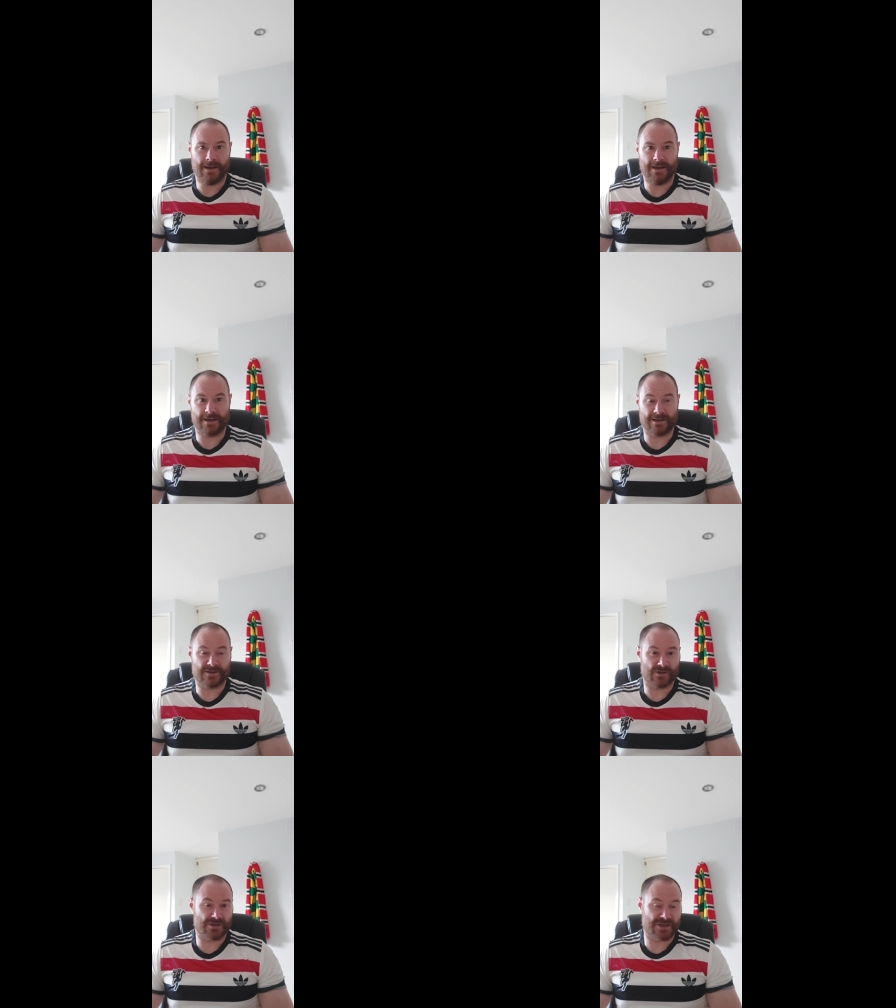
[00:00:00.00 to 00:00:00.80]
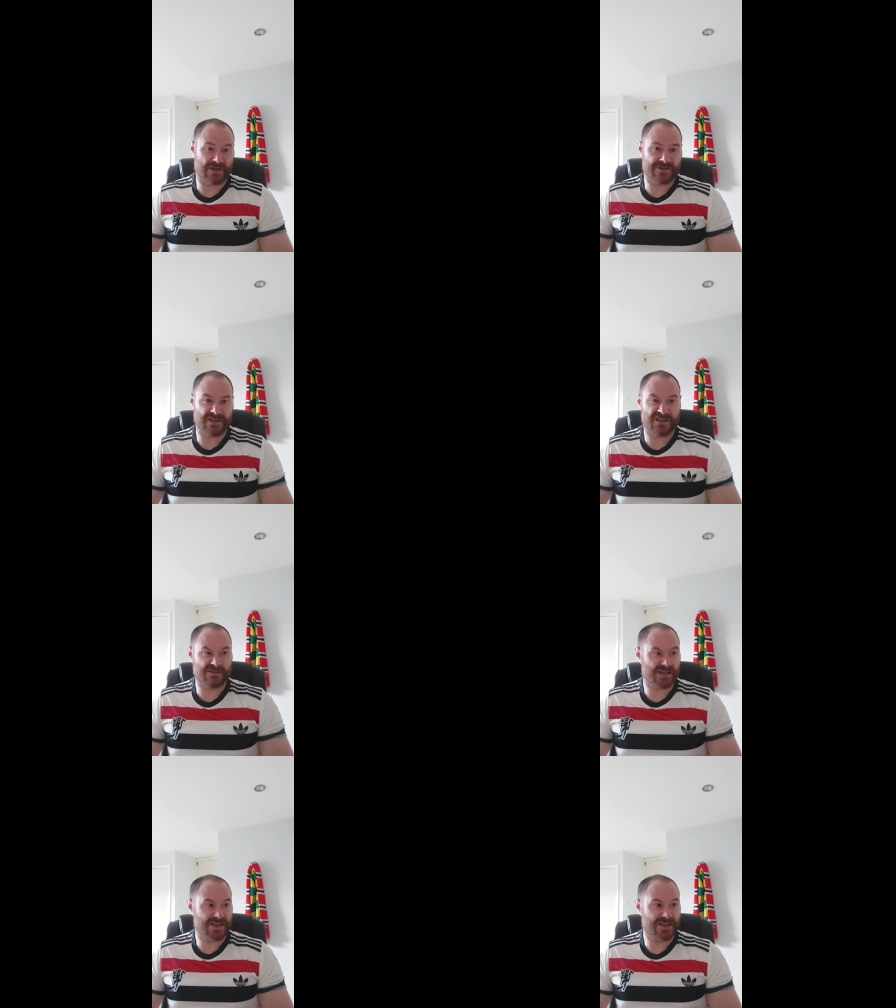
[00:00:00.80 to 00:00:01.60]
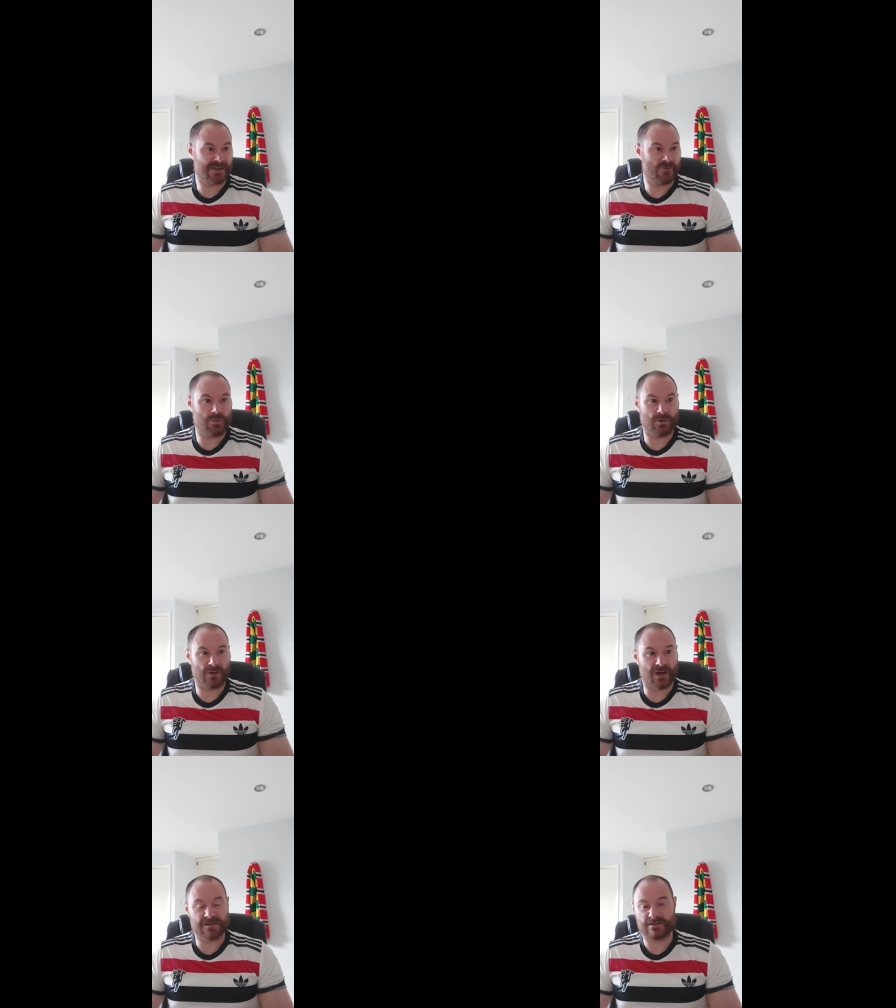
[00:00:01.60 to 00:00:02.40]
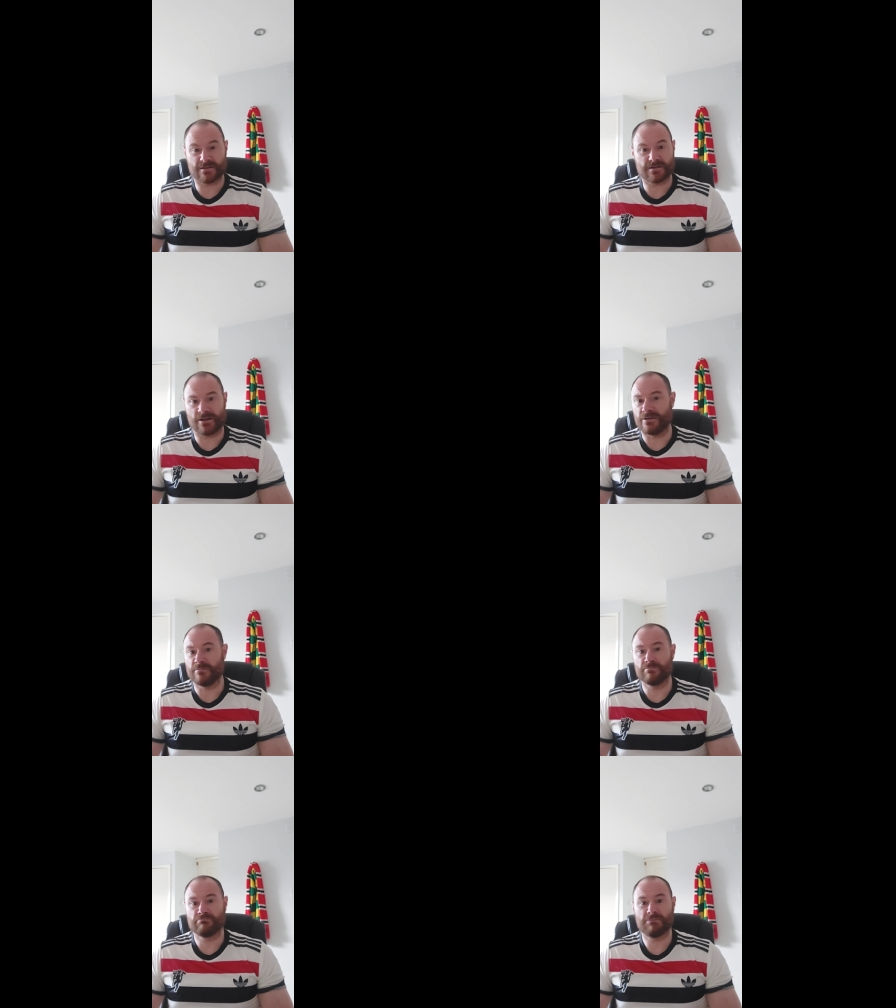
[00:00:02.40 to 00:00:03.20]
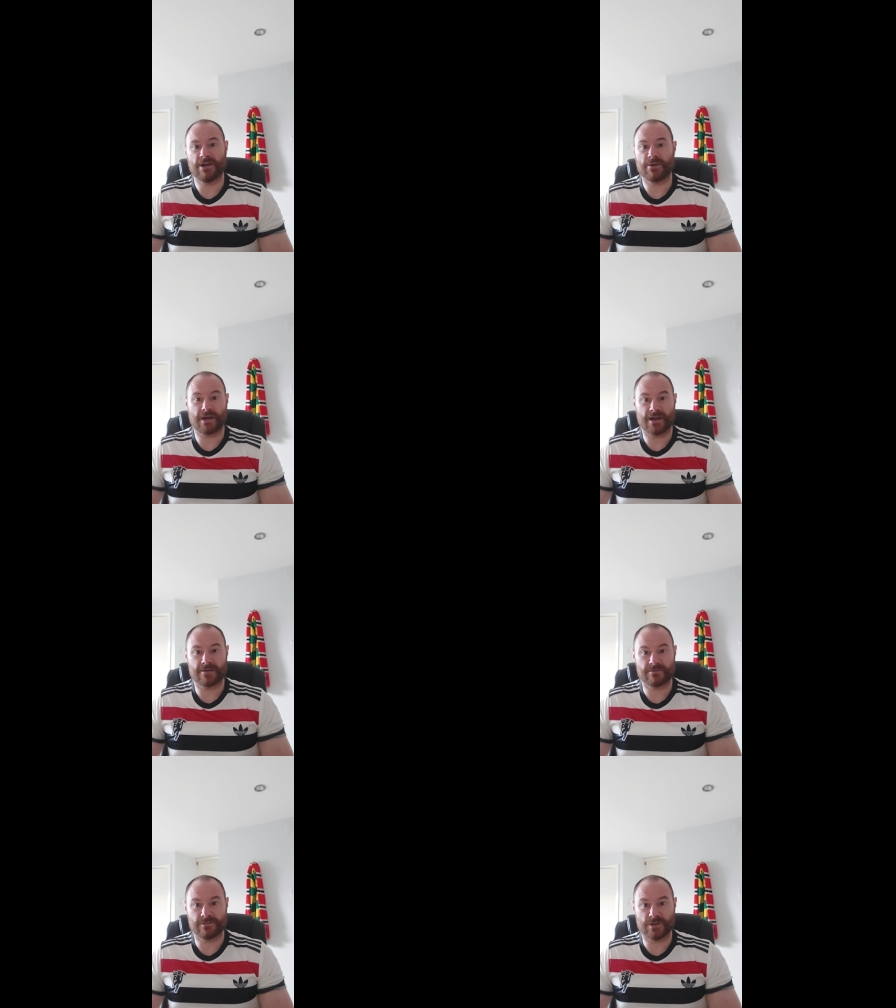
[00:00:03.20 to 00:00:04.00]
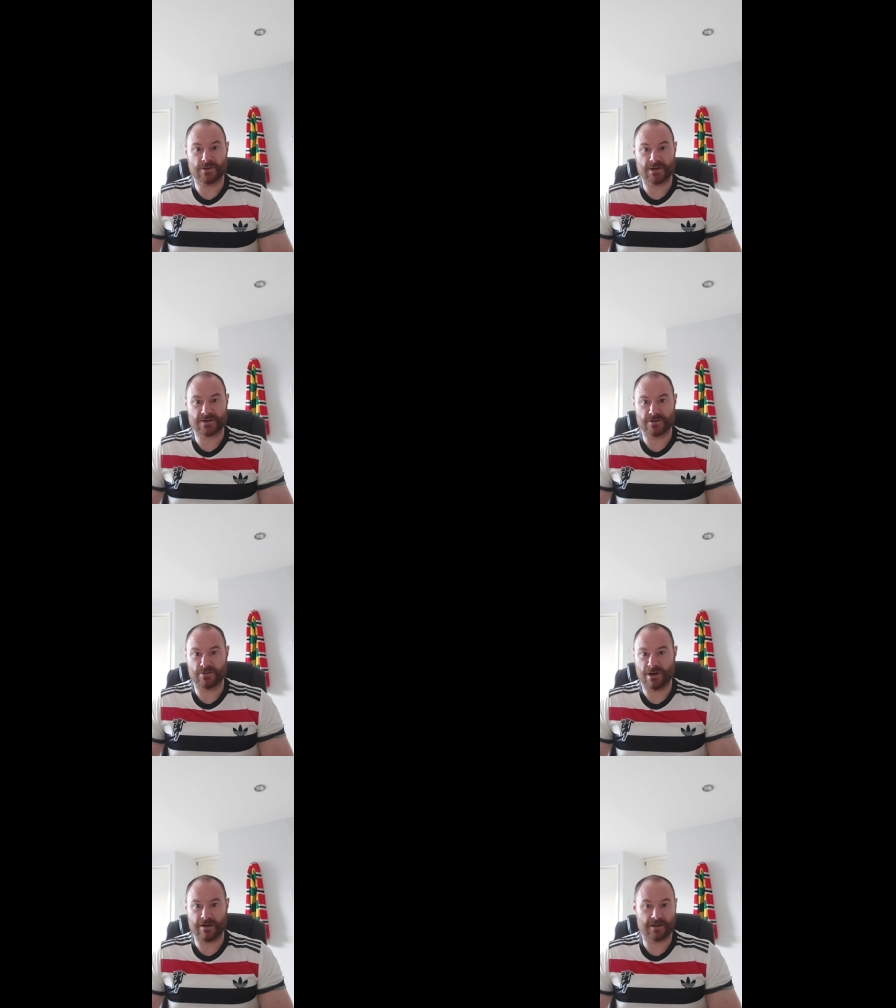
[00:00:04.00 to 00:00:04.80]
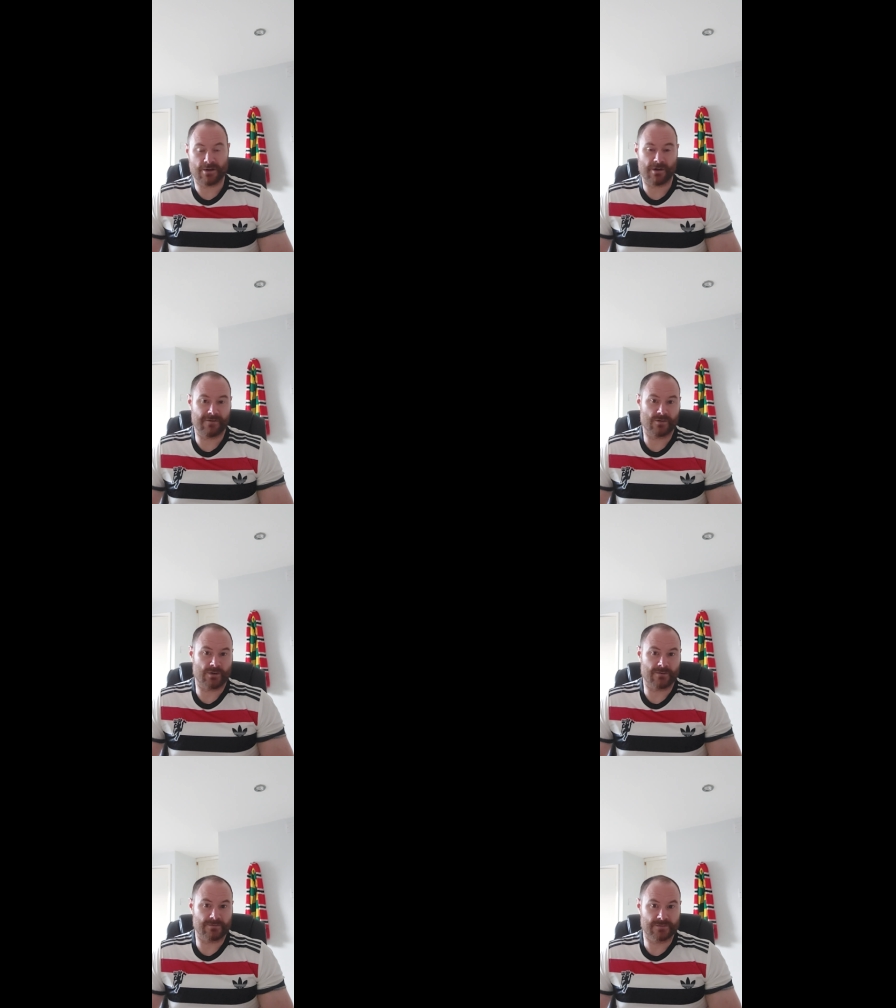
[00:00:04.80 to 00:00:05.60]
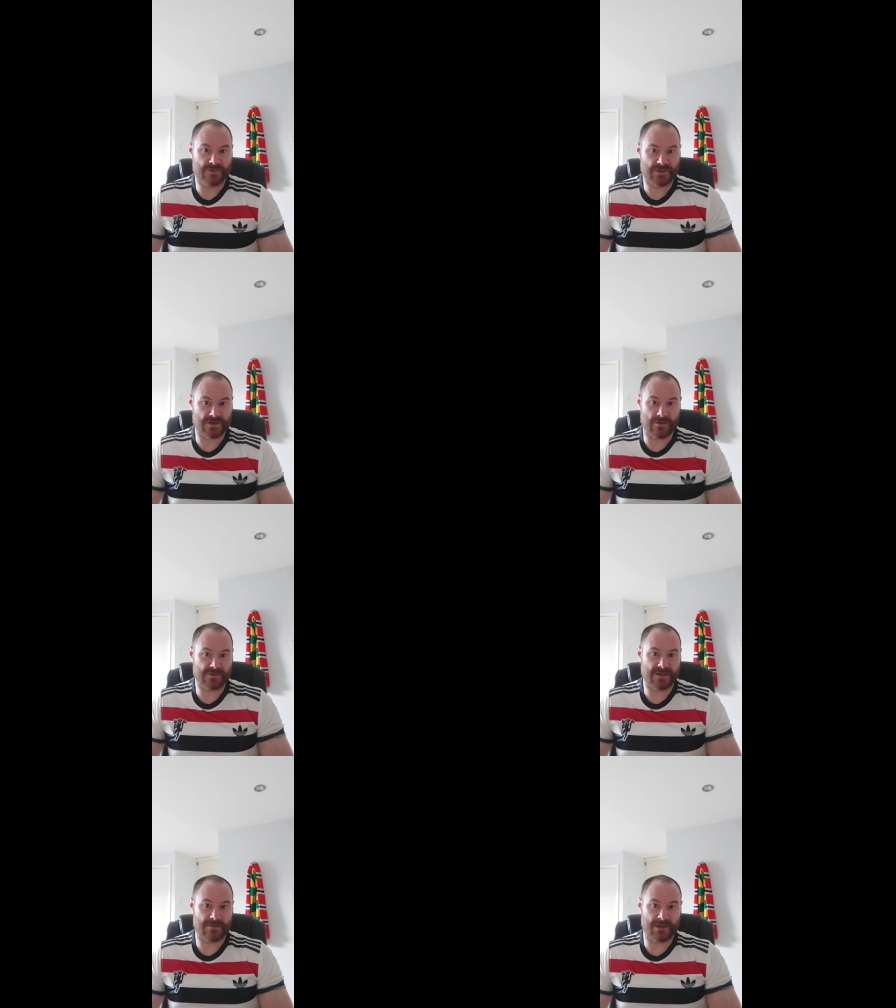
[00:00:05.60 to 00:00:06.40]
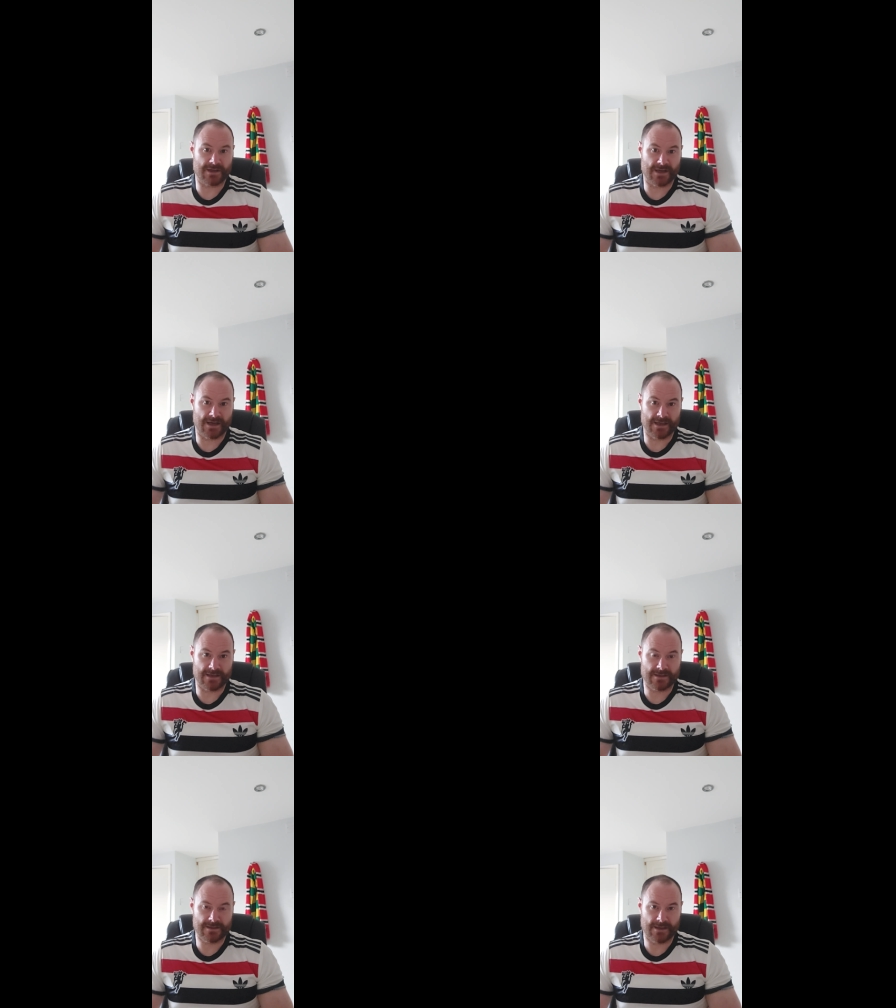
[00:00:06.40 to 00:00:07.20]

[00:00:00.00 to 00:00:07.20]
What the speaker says: He could join Chelsea, City, Liverpool, Arsenal, Tottenham. I don't care. Newcastle, go wherever you want. Just don't stay at Man United.